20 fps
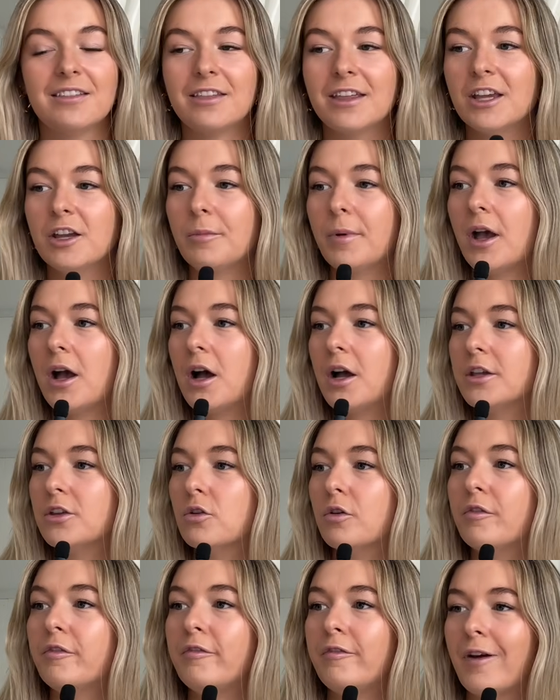think about
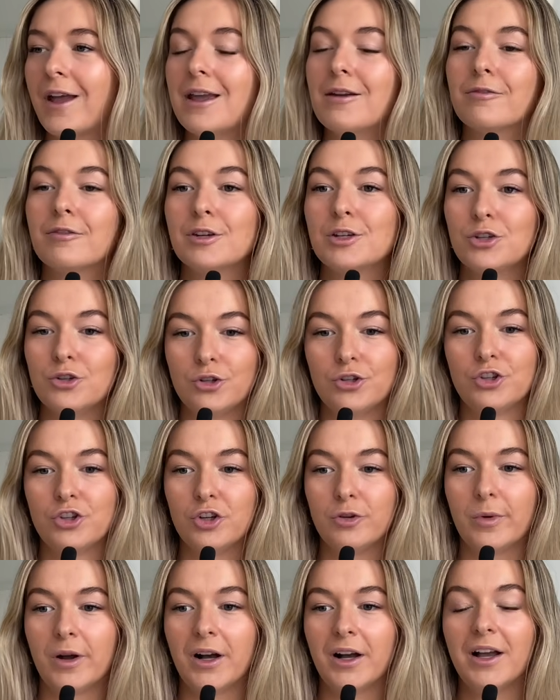your favorite
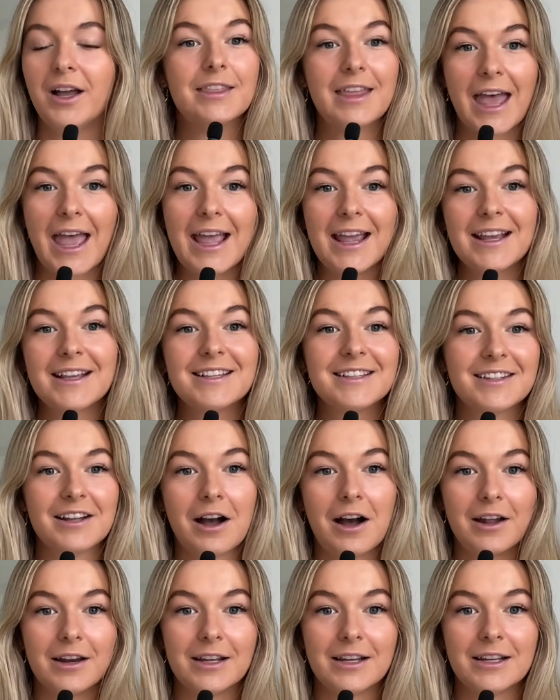YouTuber. They
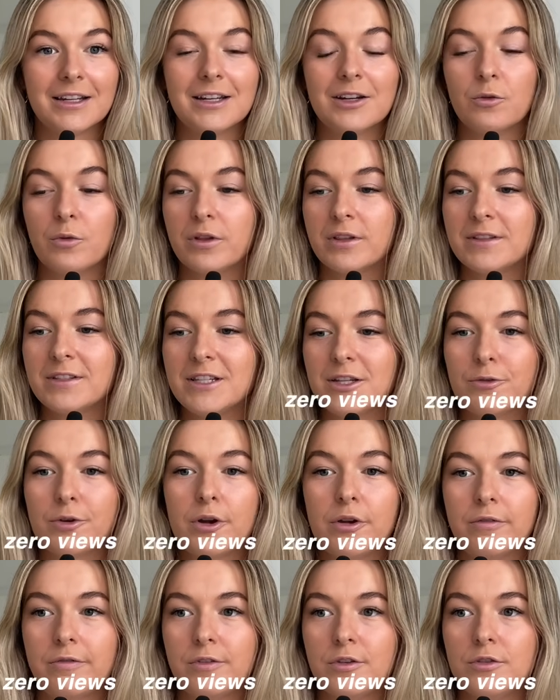started with
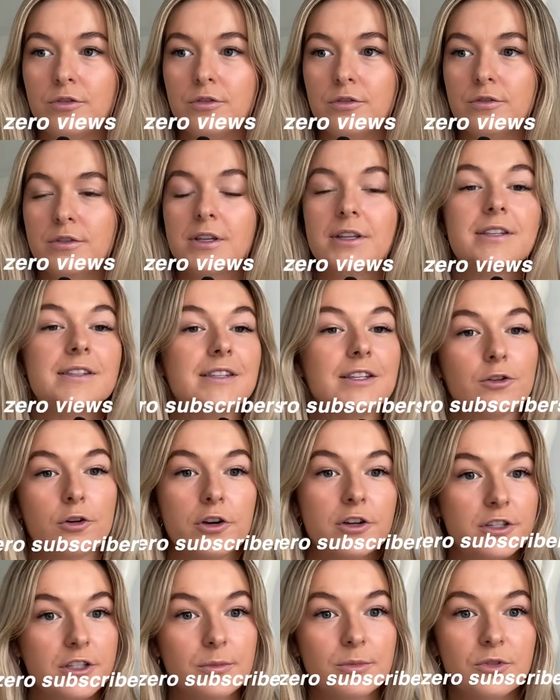0 views,
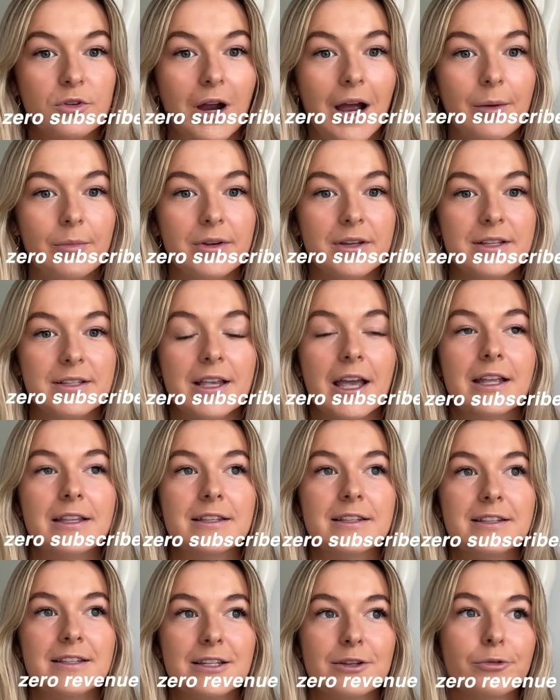0 subscribers,
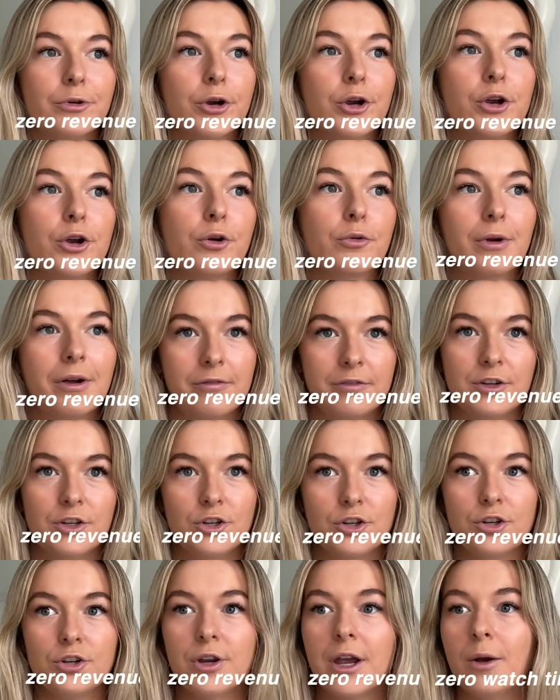and 0
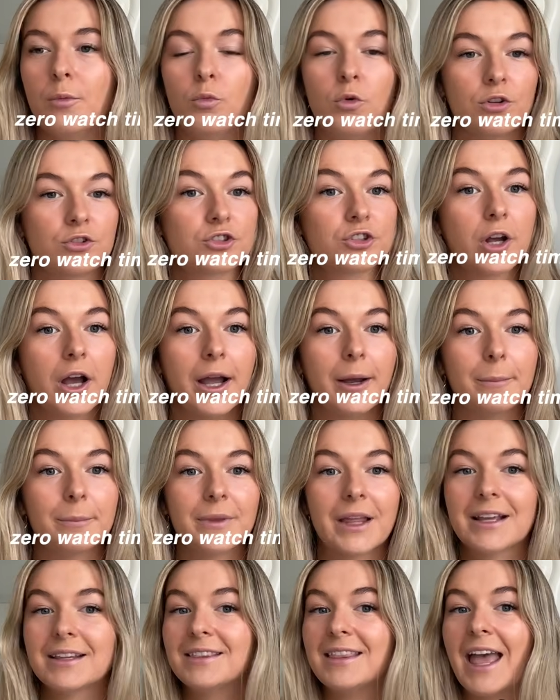revenue and watch time.
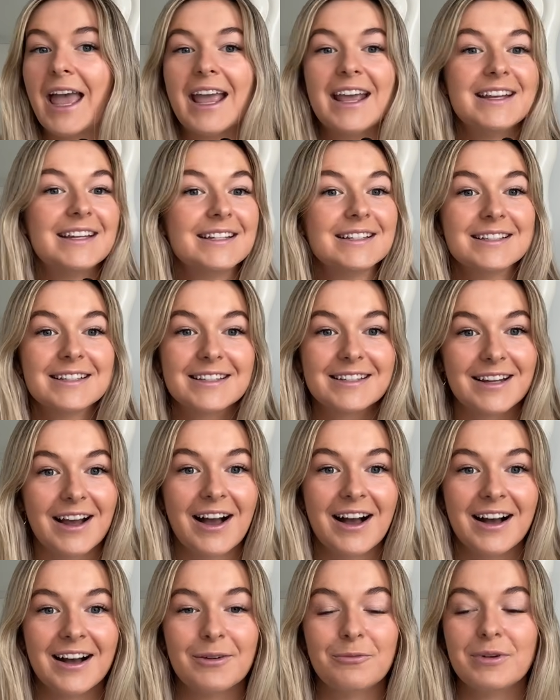Like, they didn't
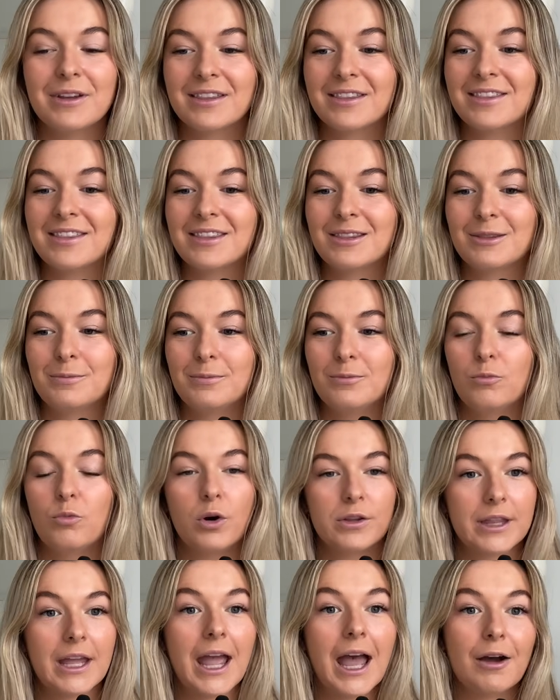start with
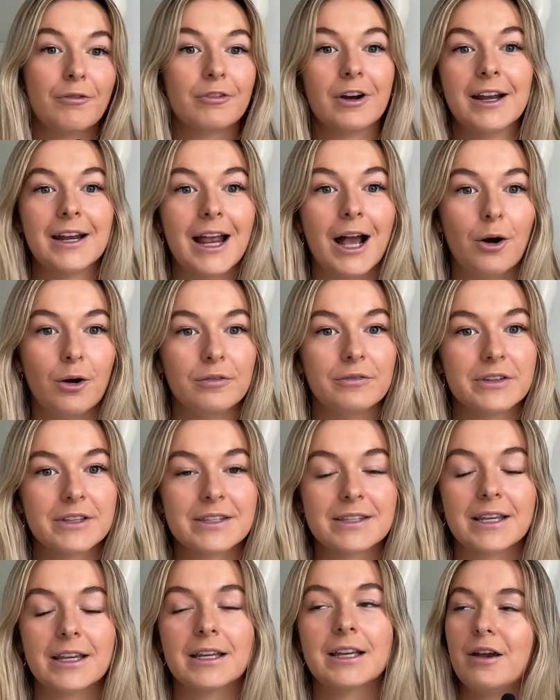what they have right now,
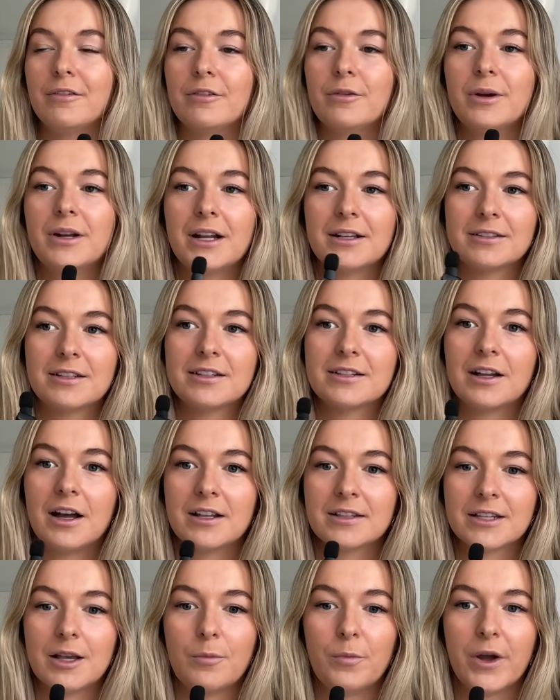obviously. Everyone has to
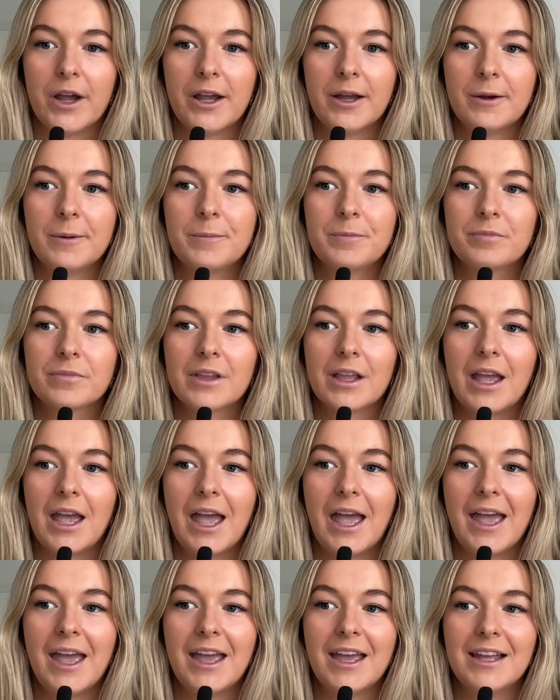start somewhere,
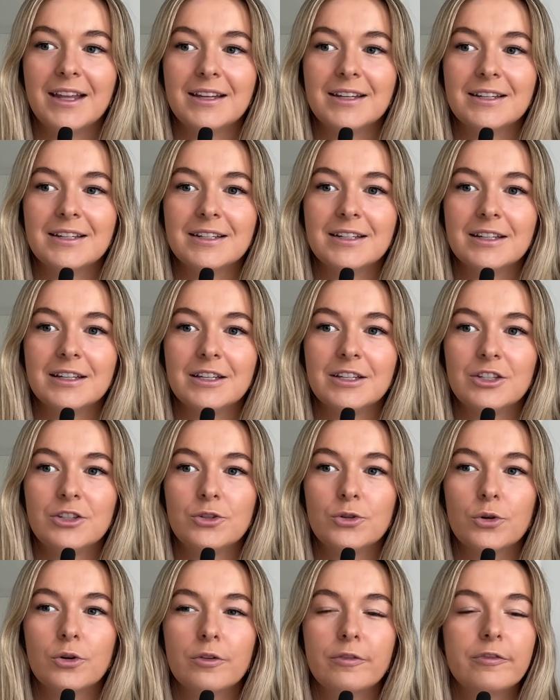and
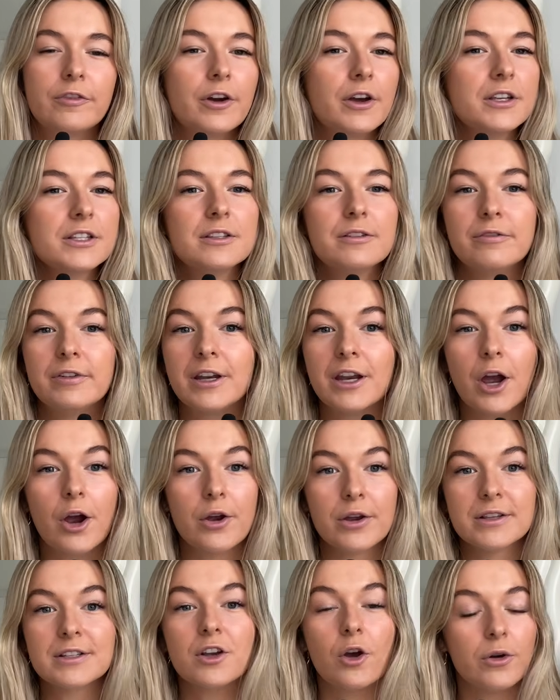your first video
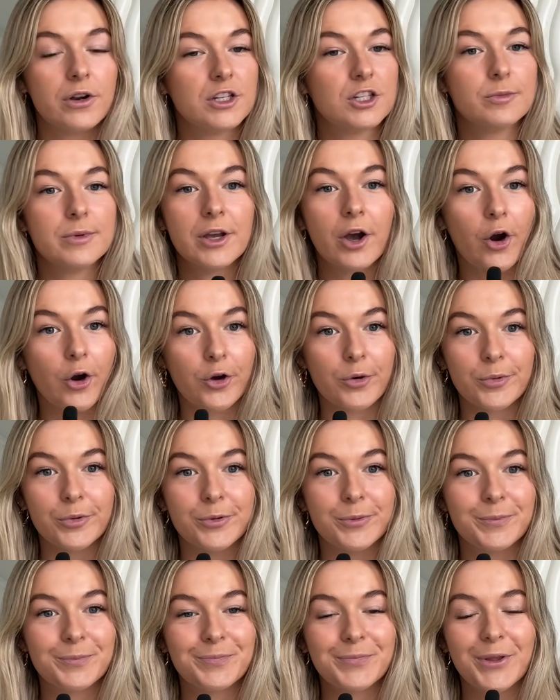is going to be
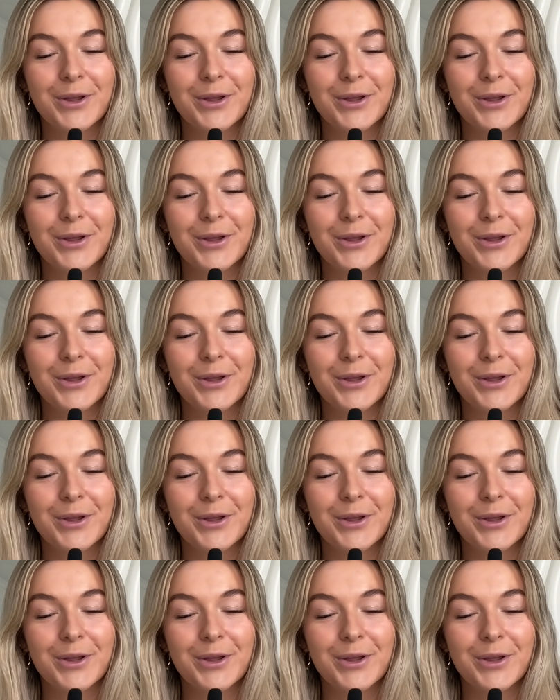horrible.